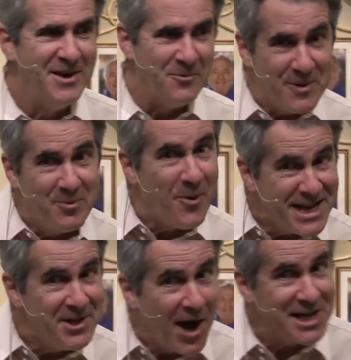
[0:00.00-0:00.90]

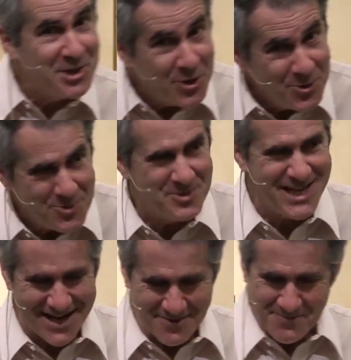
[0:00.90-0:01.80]

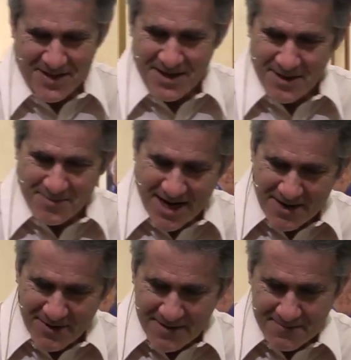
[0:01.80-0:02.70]
1.92, But
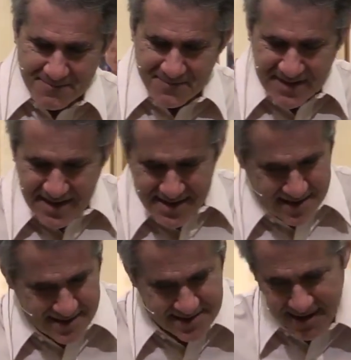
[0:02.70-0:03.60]
anyway,
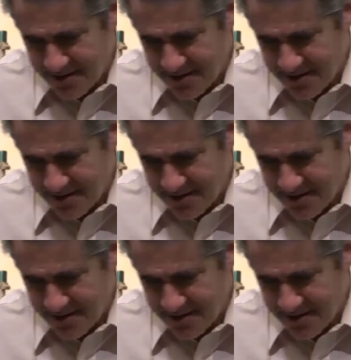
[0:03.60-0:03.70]
let's see.